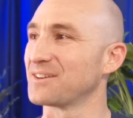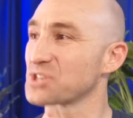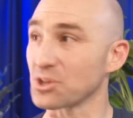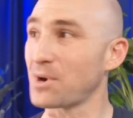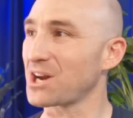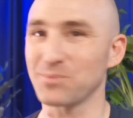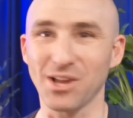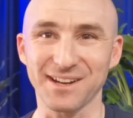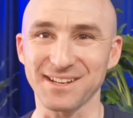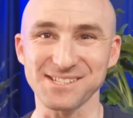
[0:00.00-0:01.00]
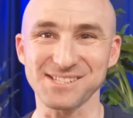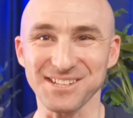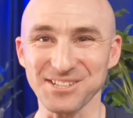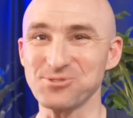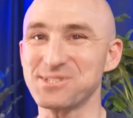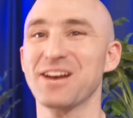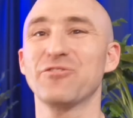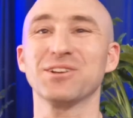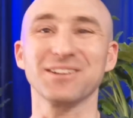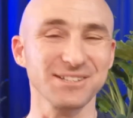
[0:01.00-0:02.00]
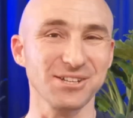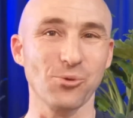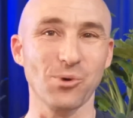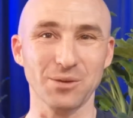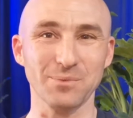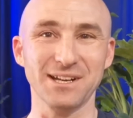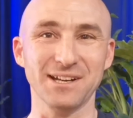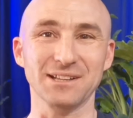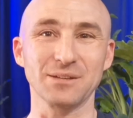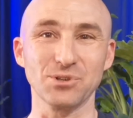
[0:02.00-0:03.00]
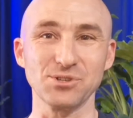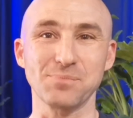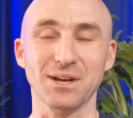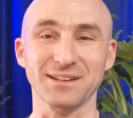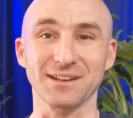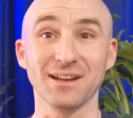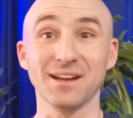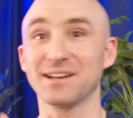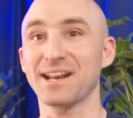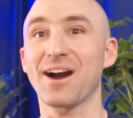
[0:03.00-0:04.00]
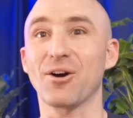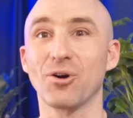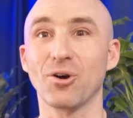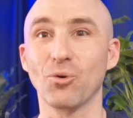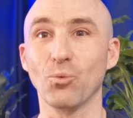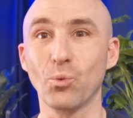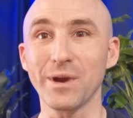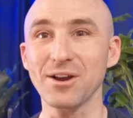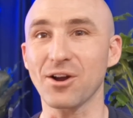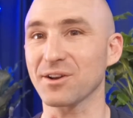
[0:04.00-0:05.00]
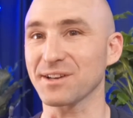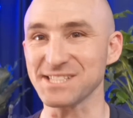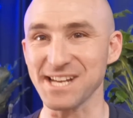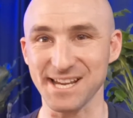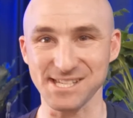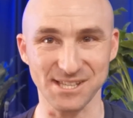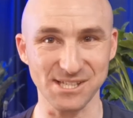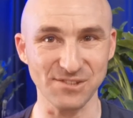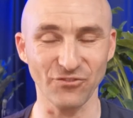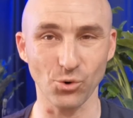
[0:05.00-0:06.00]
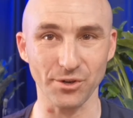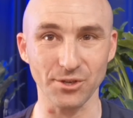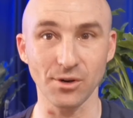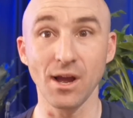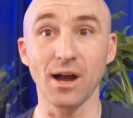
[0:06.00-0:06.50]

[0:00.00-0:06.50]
So the bottom line is you definitely don't want to be hitting the boost button. Now, we are going to test this for you.